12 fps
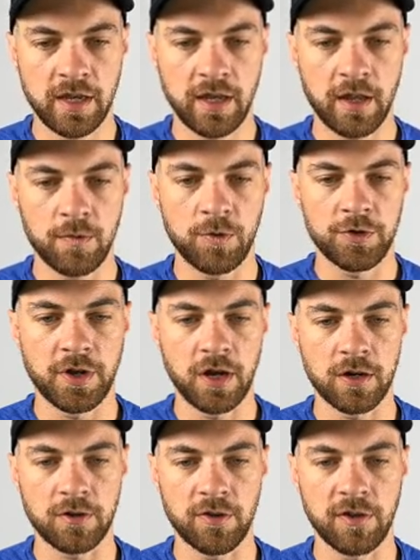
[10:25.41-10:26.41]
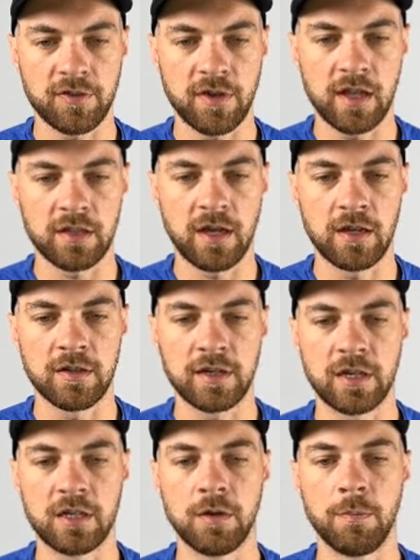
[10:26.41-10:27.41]
and we'll toggle this allow
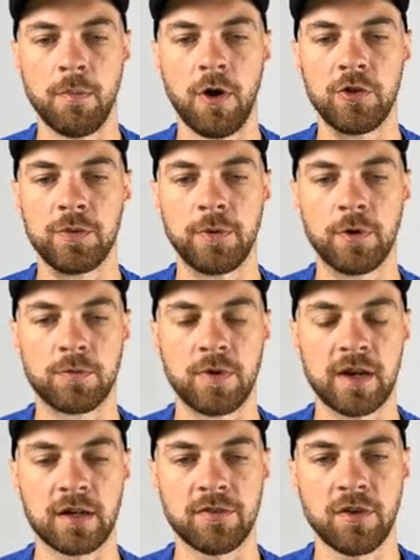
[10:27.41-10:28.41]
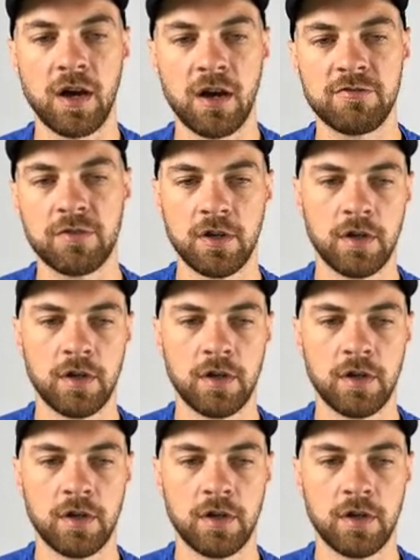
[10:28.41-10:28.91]
linking to multiple records off